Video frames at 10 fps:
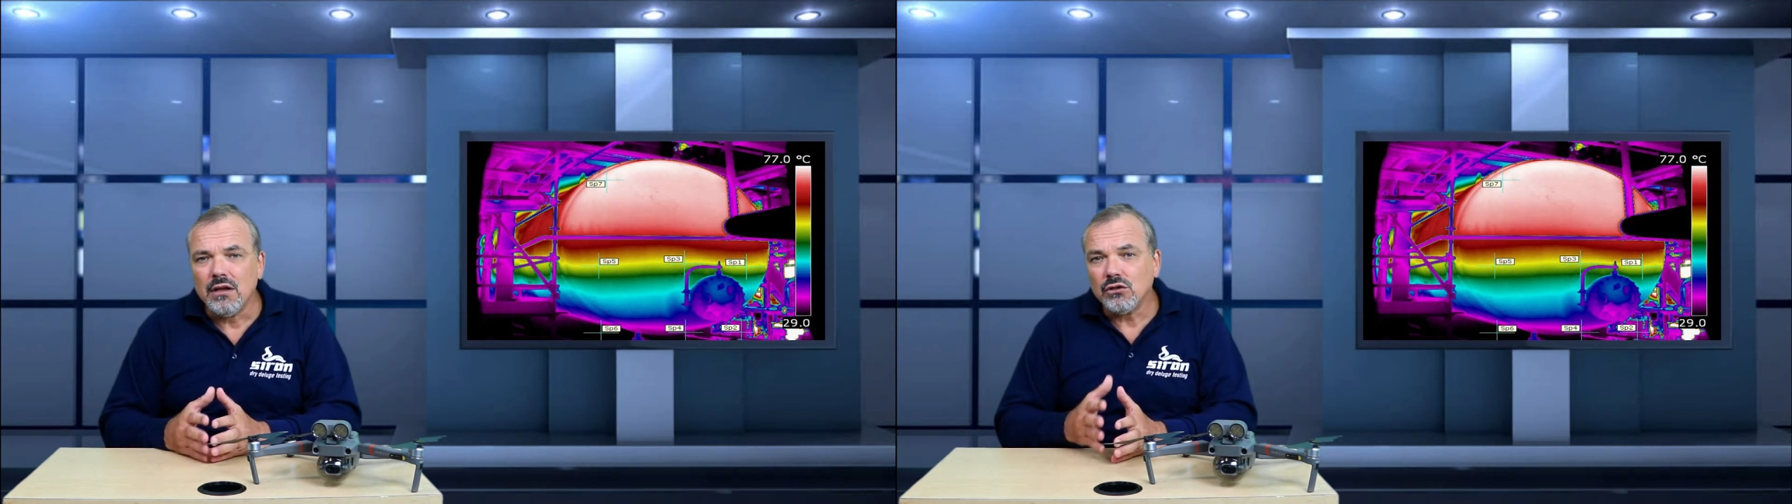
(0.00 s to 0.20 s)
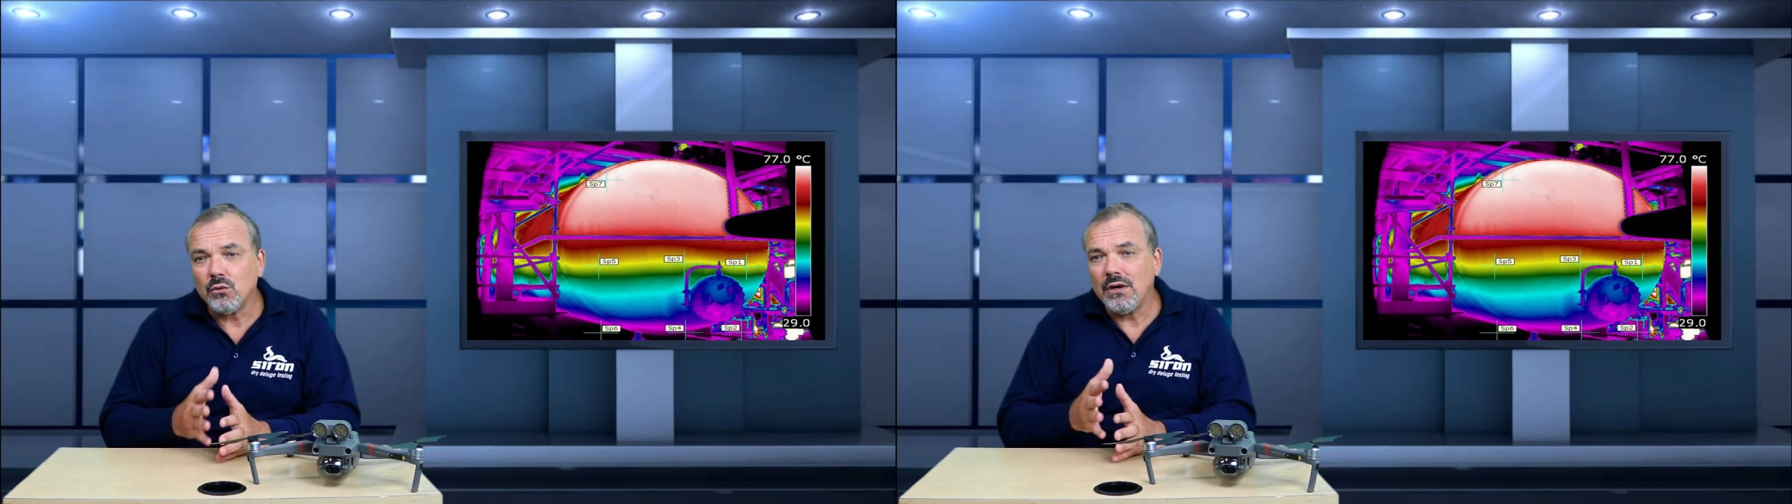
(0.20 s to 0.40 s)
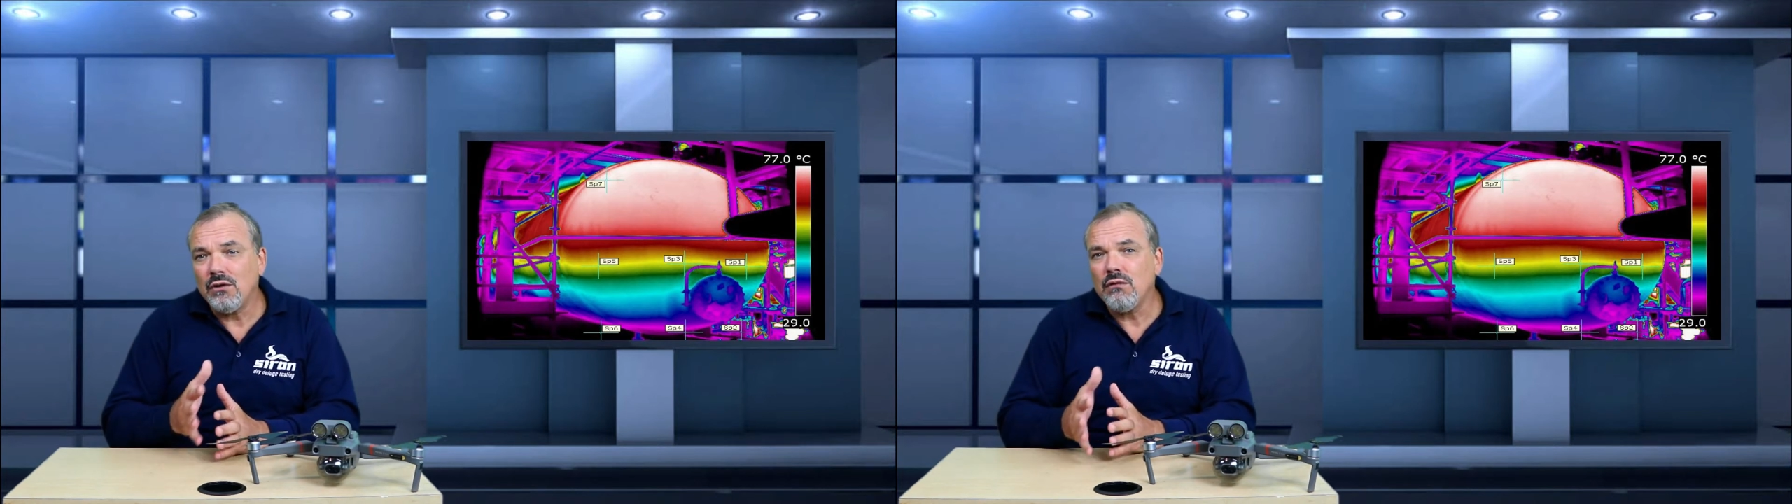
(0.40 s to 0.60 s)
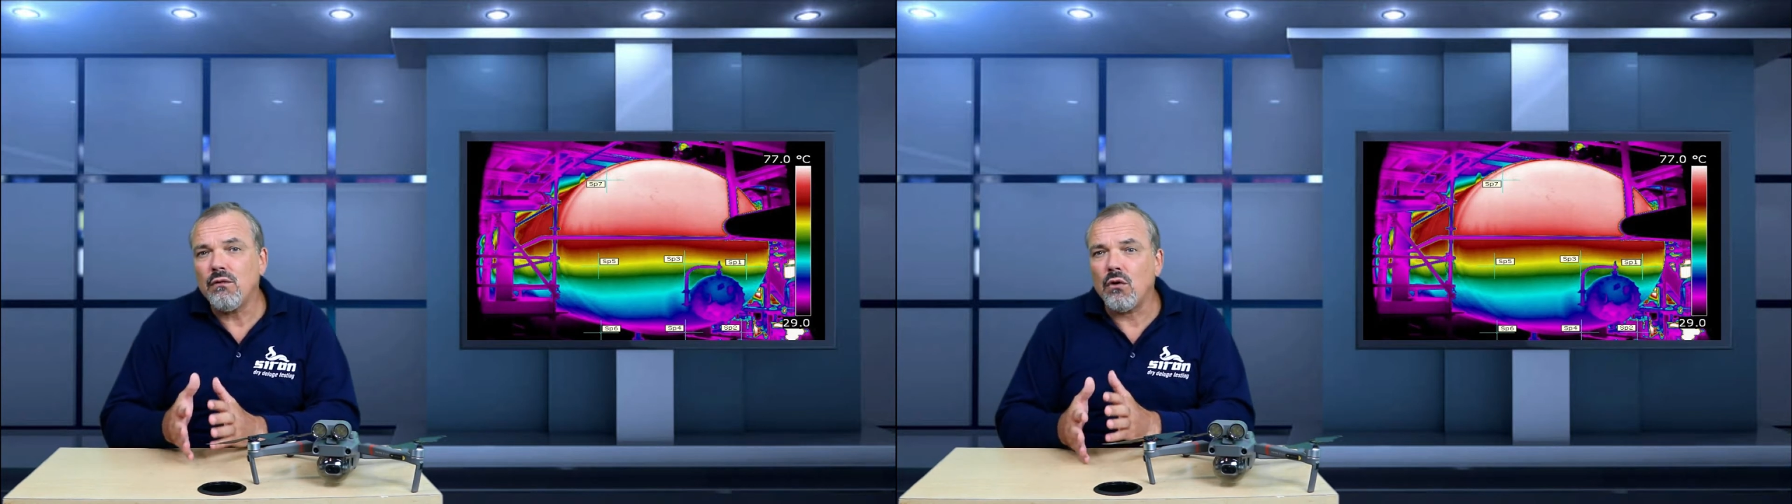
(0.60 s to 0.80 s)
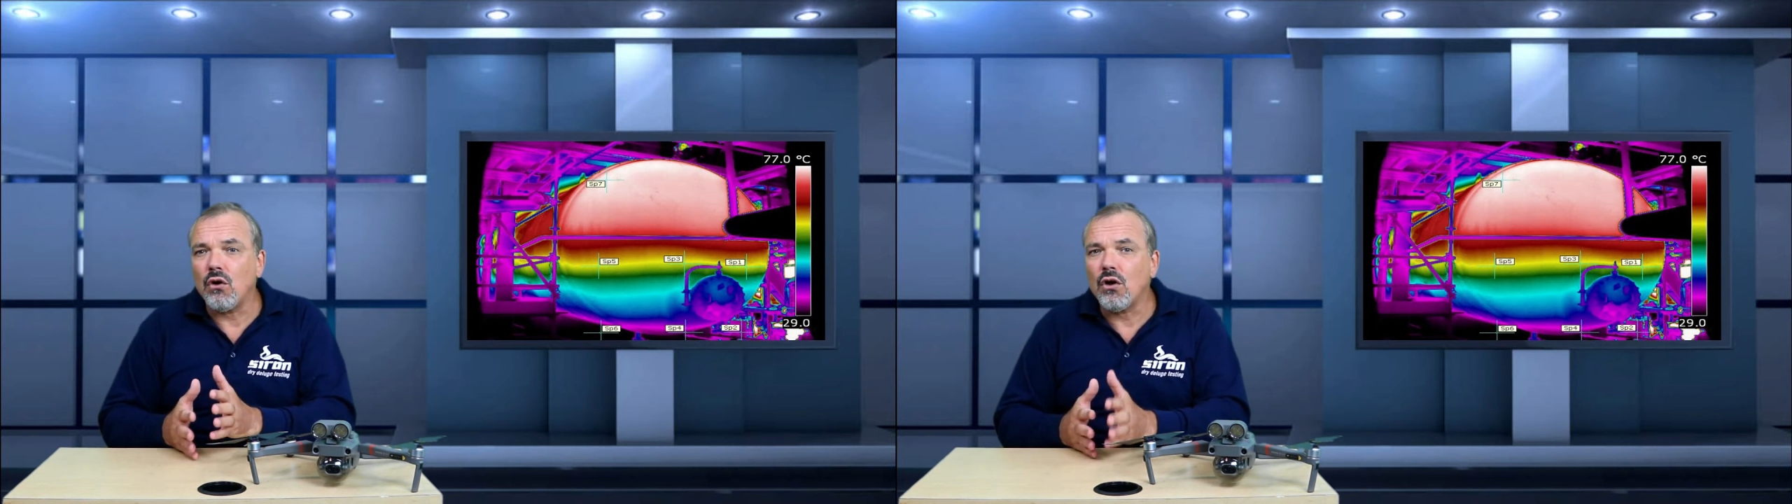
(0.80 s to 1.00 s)
So we look
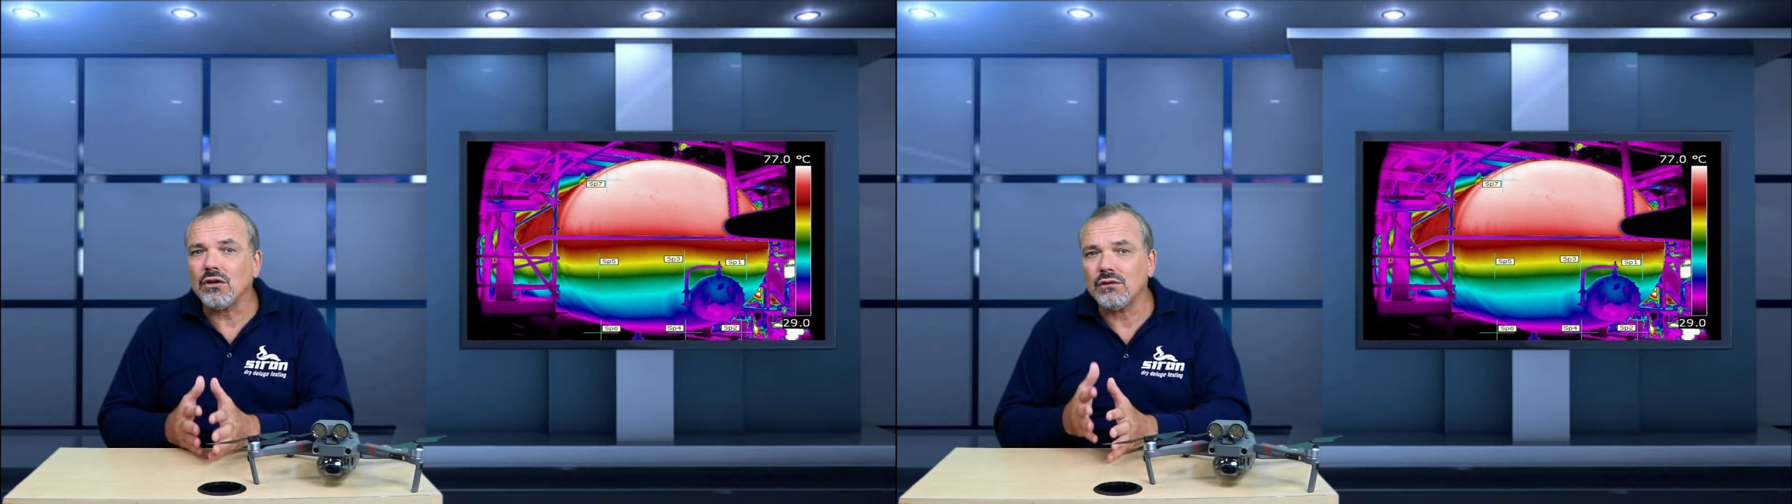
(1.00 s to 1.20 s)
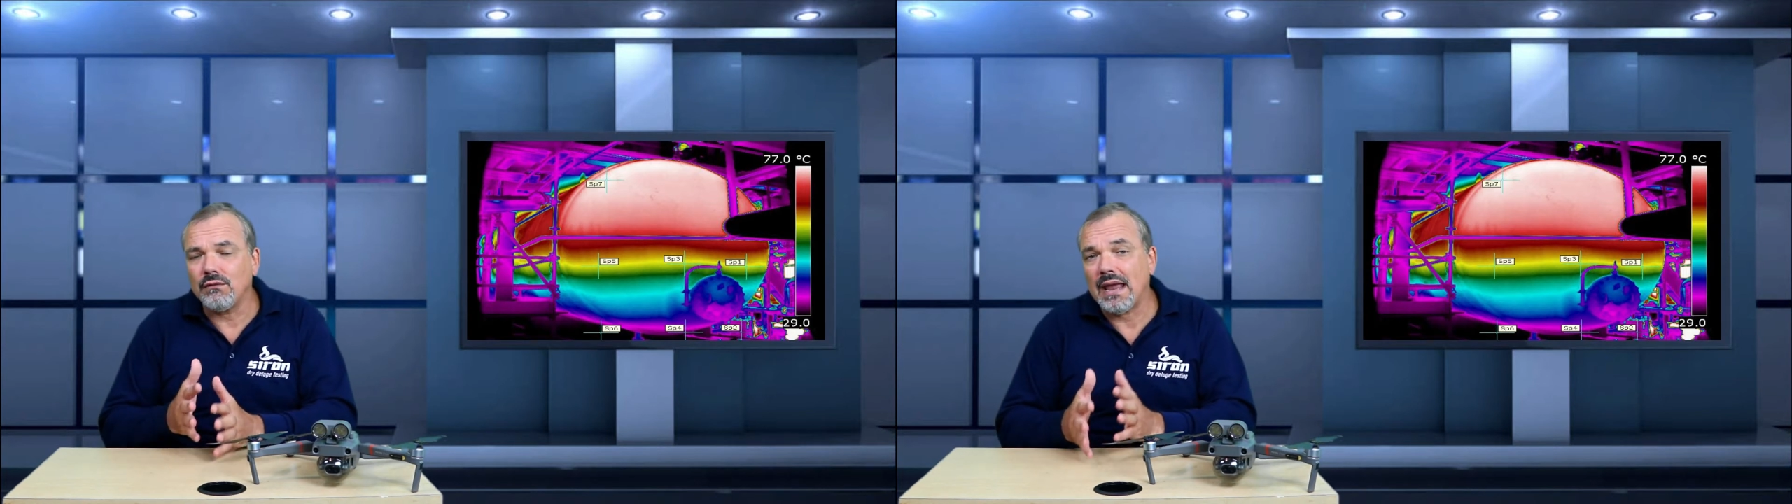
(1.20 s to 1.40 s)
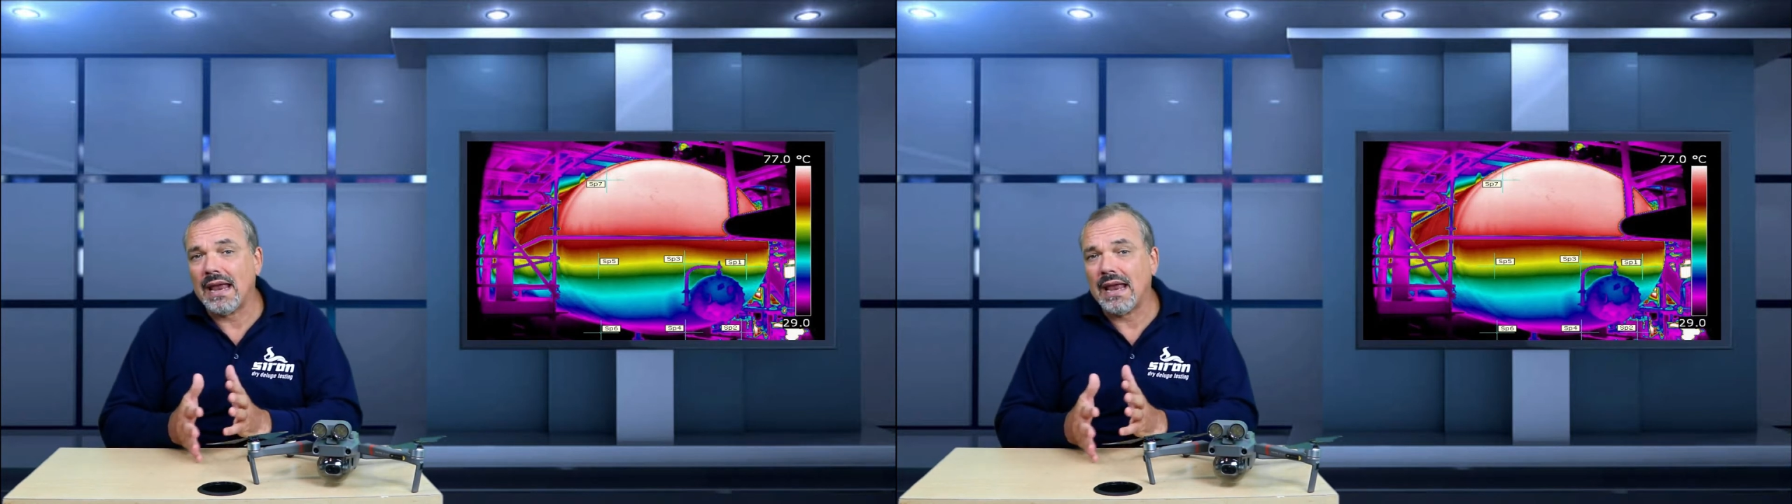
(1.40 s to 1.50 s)
for loss of